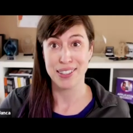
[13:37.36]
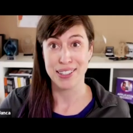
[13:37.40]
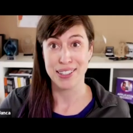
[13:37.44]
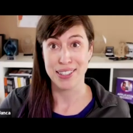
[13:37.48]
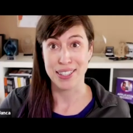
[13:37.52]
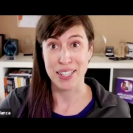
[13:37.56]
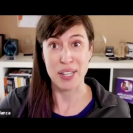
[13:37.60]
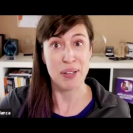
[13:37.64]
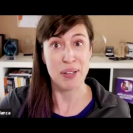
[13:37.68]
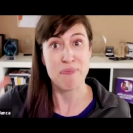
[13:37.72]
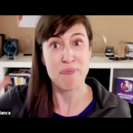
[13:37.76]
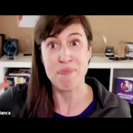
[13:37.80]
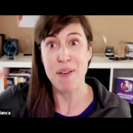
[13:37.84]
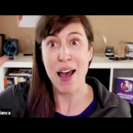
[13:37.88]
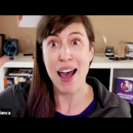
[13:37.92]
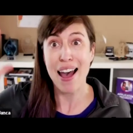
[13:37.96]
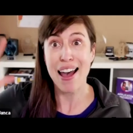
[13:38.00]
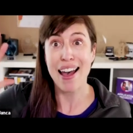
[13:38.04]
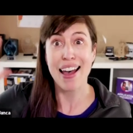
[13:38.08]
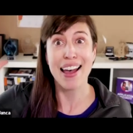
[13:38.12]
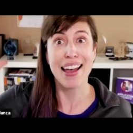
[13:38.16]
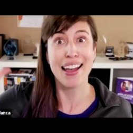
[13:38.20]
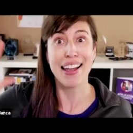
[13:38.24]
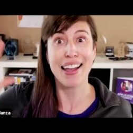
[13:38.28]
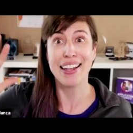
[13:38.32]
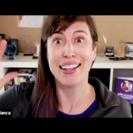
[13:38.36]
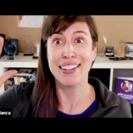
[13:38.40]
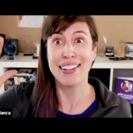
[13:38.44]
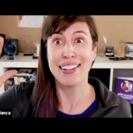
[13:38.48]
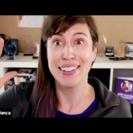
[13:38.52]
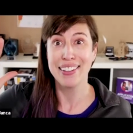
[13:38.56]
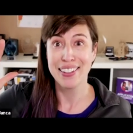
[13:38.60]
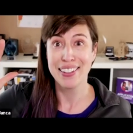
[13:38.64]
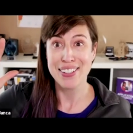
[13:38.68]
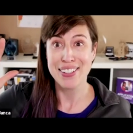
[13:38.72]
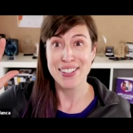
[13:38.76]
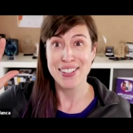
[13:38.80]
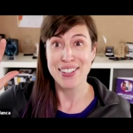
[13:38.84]
Like, bye. Yep.
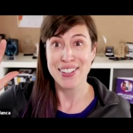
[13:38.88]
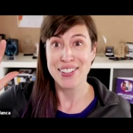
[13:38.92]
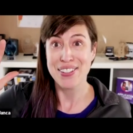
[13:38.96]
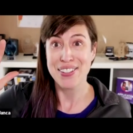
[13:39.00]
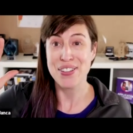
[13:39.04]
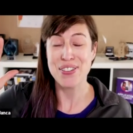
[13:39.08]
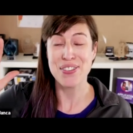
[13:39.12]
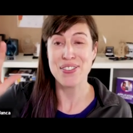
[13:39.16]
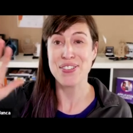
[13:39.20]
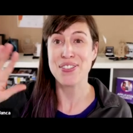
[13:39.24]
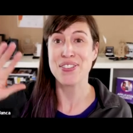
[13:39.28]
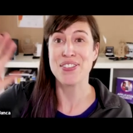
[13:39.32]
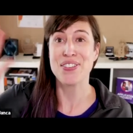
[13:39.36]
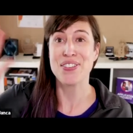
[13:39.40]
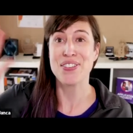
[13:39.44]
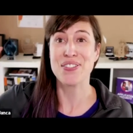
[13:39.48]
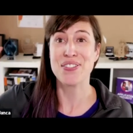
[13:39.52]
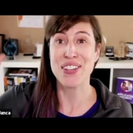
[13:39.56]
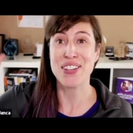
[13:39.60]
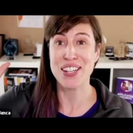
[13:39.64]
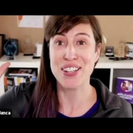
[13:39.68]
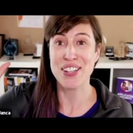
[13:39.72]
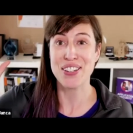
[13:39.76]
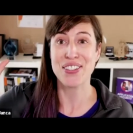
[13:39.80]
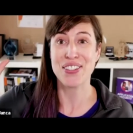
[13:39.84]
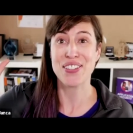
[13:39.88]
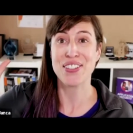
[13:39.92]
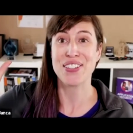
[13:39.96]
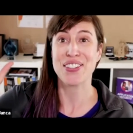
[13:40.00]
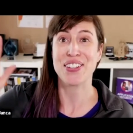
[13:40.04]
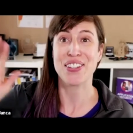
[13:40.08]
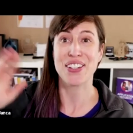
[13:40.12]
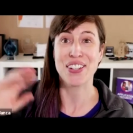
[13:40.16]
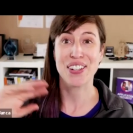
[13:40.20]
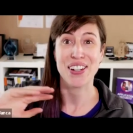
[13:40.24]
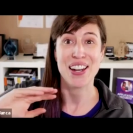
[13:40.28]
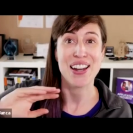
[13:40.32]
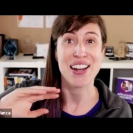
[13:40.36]
You used a racial
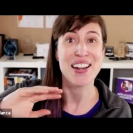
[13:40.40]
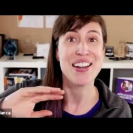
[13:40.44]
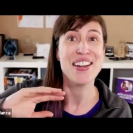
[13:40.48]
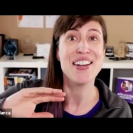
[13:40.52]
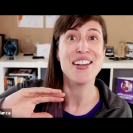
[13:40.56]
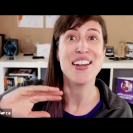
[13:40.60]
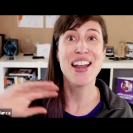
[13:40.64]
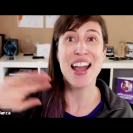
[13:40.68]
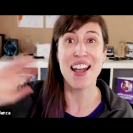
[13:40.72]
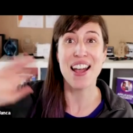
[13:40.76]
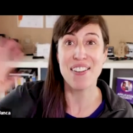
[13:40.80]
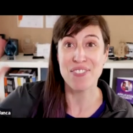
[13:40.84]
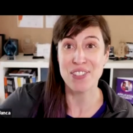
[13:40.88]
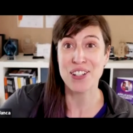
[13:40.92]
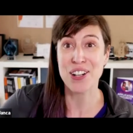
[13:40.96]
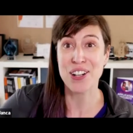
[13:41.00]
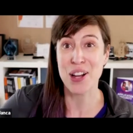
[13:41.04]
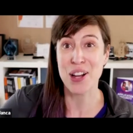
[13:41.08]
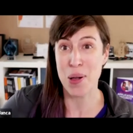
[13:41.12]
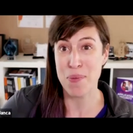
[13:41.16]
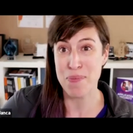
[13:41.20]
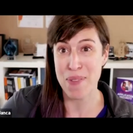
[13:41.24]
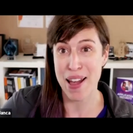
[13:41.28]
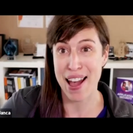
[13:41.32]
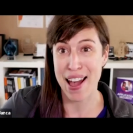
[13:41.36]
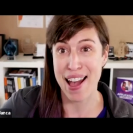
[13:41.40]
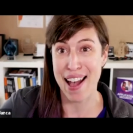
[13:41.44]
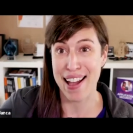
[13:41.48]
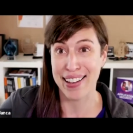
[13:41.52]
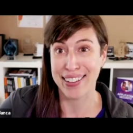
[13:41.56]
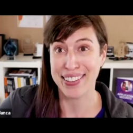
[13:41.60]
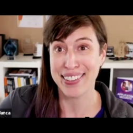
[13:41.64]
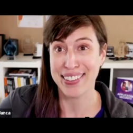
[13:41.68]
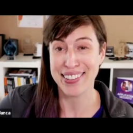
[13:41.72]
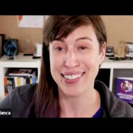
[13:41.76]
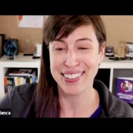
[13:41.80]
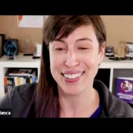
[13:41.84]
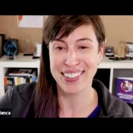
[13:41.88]
slur. Never come back
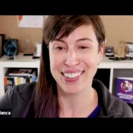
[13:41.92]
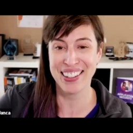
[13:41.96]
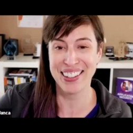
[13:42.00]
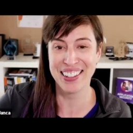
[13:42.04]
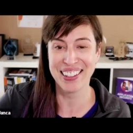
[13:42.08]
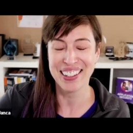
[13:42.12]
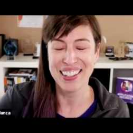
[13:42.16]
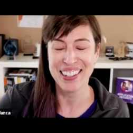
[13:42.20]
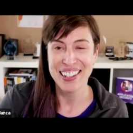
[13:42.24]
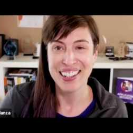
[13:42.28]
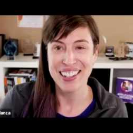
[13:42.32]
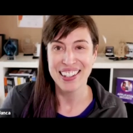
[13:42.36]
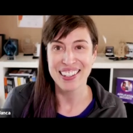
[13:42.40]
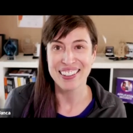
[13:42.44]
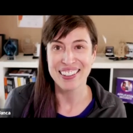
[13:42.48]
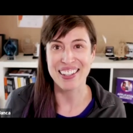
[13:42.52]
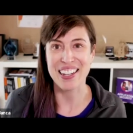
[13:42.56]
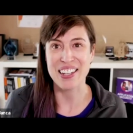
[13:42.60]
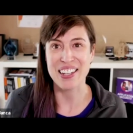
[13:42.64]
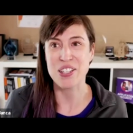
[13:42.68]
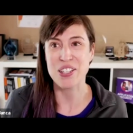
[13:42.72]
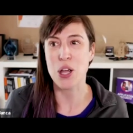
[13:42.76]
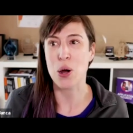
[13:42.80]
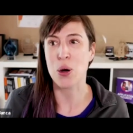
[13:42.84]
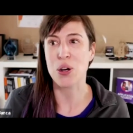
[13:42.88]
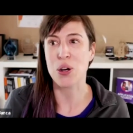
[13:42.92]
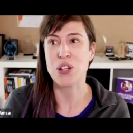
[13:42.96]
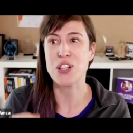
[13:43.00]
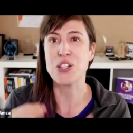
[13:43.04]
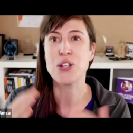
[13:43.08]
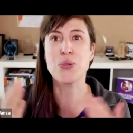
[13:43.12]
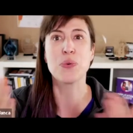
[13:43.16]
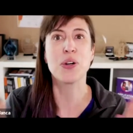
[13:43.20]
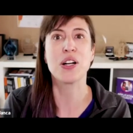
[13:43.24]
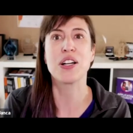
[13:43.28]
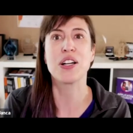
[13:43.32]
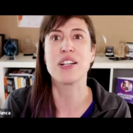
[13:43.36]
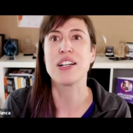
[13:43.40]
like yeah. or you
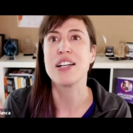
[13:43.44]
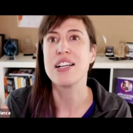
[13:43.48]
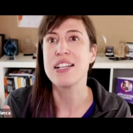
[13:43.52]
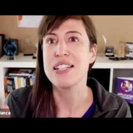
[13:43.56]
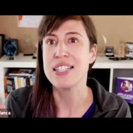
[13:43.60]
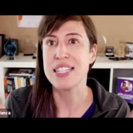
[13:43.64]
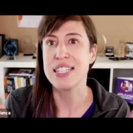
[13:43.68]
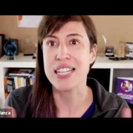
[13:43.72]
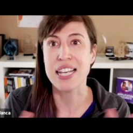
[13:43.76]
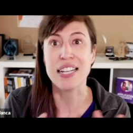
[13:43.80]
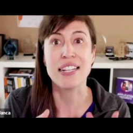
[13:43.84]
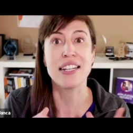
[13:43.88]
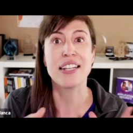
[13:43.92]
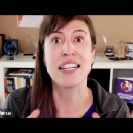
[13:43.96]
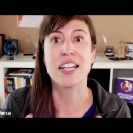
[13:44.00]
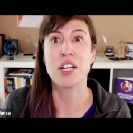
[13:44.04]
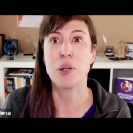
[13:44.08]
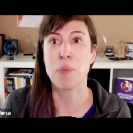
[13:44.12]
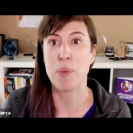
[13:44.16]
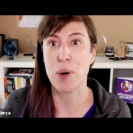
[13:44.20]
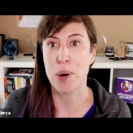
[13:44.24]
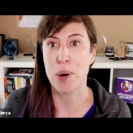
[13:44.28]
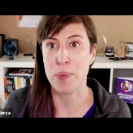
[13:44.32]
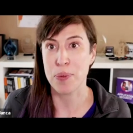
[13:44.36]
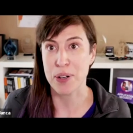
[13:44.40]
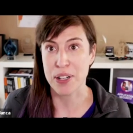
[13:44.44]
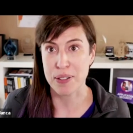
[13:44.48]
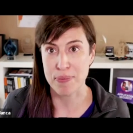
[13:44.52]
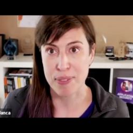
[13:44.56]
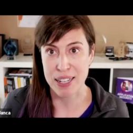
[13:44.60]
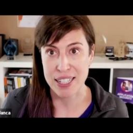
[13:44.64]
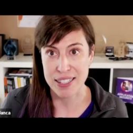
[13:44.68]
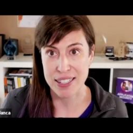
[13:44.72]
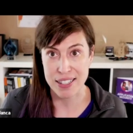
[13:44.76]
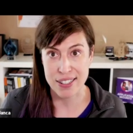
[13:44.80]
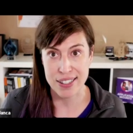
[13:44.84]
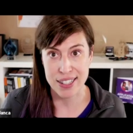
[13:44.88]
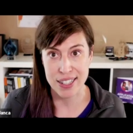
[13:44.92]
were sending inappropriate
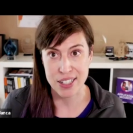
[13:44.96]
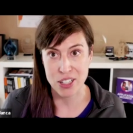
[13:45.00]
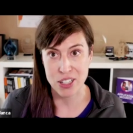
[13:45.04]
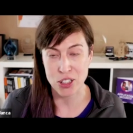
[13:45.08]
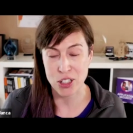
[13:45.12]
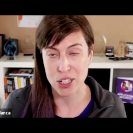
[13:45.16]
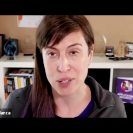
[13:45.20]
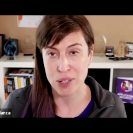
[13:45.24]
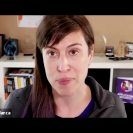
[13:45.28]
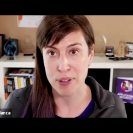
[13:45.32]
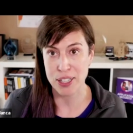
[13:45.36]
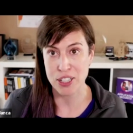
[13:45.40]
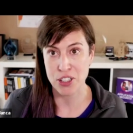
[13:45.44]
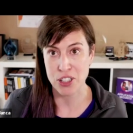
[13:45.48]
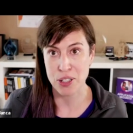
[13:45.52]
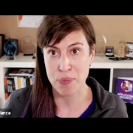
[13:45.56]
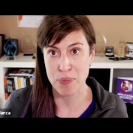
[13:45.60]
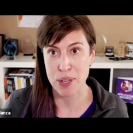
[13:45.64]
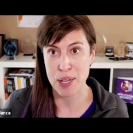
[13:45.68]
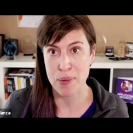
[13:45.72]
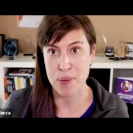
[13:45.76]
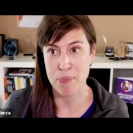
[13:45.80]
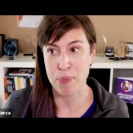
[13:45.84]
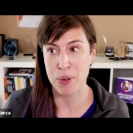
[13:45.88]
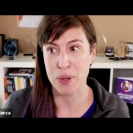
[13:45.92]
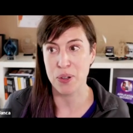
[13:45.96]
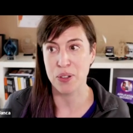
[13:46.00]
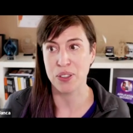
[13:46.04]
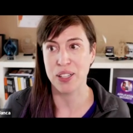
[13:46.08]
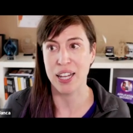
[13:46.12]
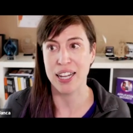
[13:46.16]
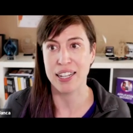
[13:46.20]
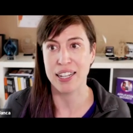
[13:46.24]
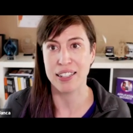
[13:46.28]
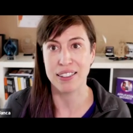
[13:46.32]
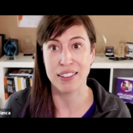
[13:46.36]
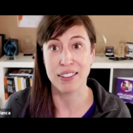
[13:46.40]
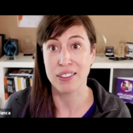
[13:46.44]
messages to a bunch of people
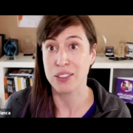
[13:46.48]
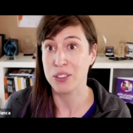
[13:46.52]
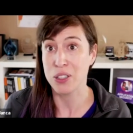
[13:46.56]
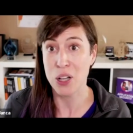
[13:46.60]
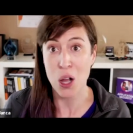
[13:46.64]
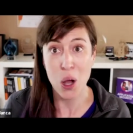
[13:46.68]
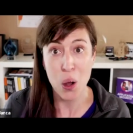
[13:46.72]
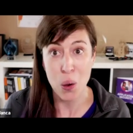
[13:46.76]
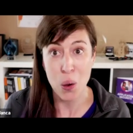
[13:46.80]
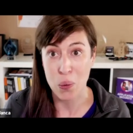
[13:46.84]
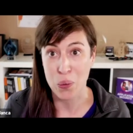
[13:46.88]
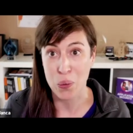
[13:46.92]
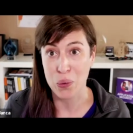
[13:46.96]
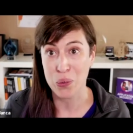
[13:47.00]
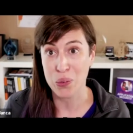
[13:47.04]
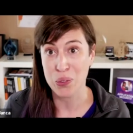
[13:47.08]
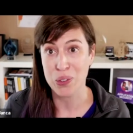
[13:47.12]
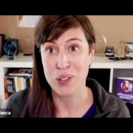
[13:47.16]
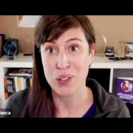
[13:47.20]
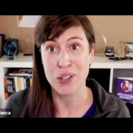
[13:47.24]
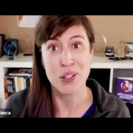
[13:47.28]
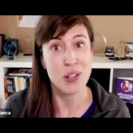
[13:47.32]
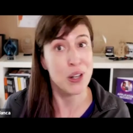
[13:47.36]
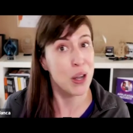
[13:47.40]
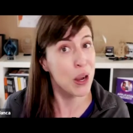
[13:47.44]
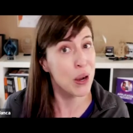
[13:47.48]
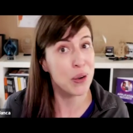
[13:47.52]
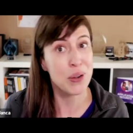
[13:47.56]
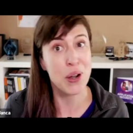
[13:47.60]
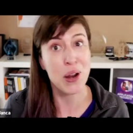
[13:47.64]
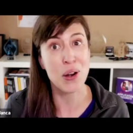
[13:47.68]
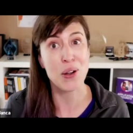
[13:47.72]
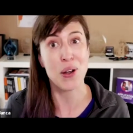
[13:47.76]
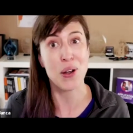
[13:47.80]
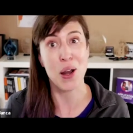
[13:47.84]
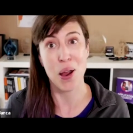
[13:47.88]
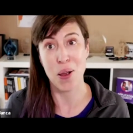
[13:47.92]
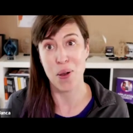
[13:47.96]
like no no no
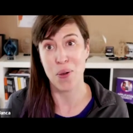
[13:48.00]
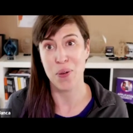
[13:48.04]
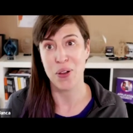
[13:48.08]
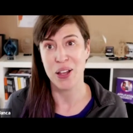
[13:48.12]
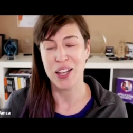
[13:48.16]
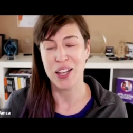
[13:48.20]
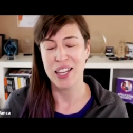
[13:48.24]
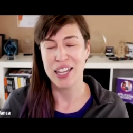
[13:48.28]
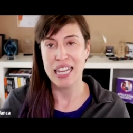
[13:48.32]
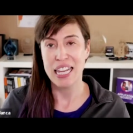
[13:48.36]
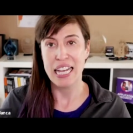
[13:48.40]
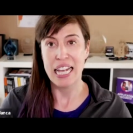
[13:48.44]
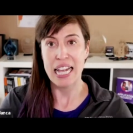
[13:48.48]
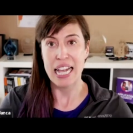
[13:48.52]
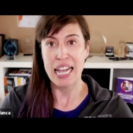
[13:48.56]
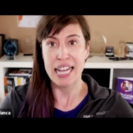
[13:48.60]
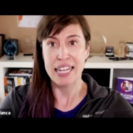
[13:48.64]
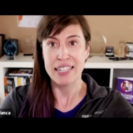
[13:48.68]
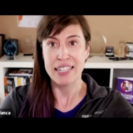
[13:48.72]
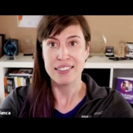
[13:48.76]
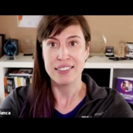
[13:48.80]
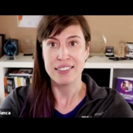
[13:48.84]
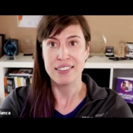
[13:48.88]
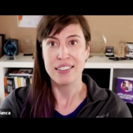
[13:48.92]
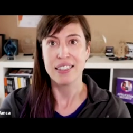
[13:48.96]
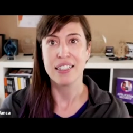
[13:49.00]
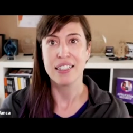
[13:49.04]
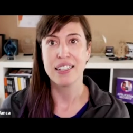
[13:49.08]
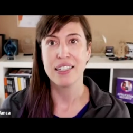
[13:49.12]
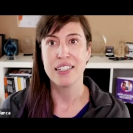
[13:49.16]
no and yep.